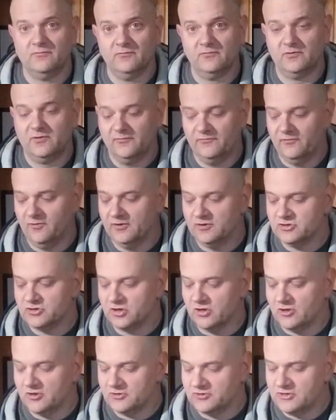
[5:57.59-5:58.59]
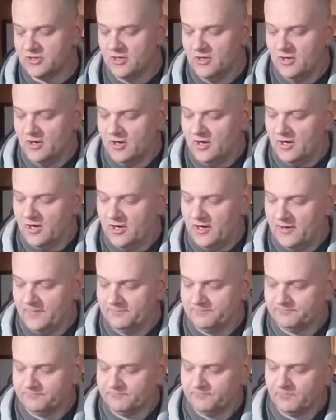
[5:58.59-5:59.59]
to fully charge,
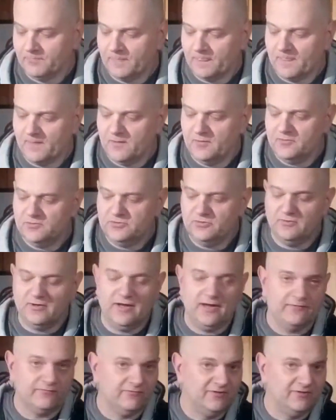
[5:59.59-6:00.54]
2.5